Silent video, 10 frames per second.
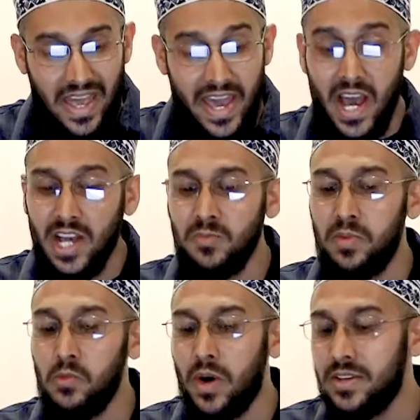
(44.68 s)
A
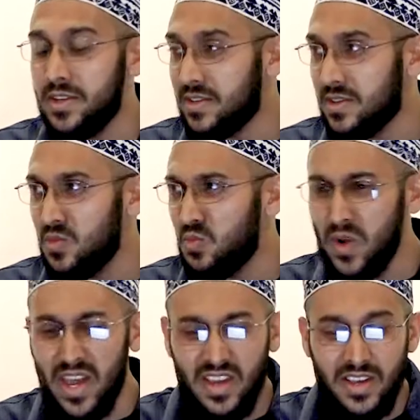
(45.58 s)
husband wonders
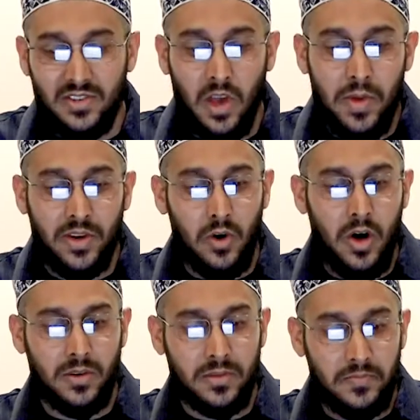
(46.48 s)
where he is going
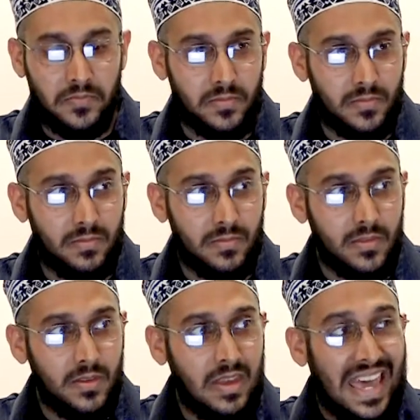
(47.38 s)
wrong.
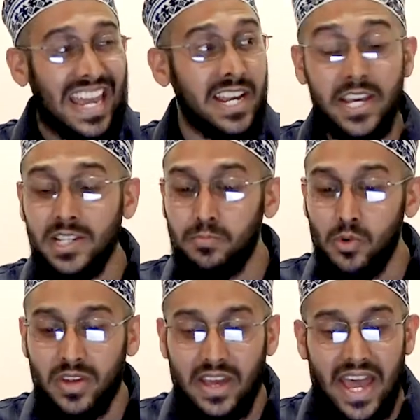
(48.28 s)
In his
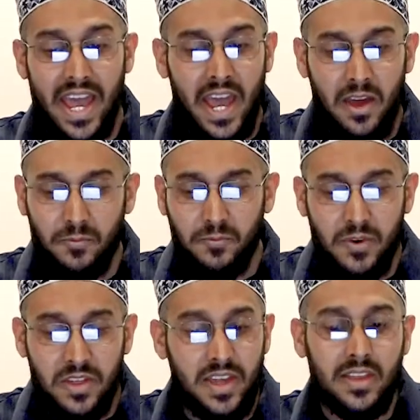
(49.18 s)
book,
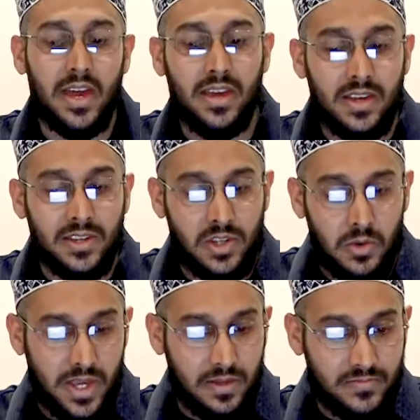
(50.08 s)
everything that he is
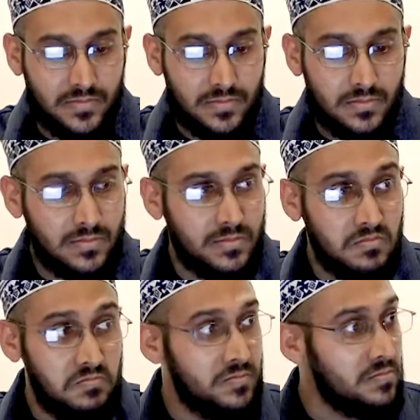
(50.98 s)
doing,
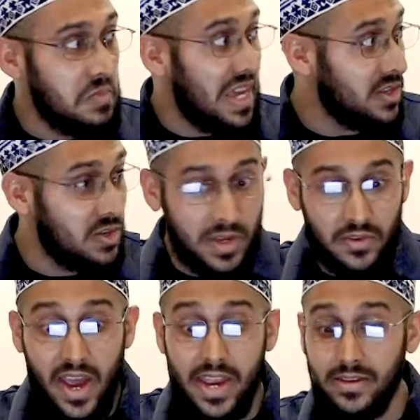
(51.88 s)
he's doing
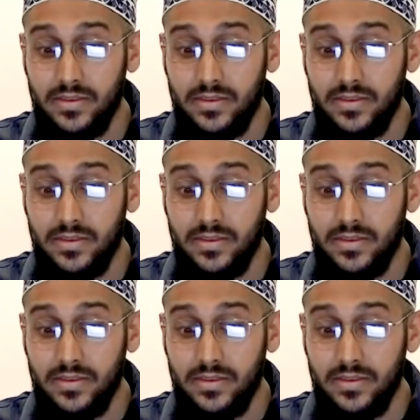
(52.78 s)
right.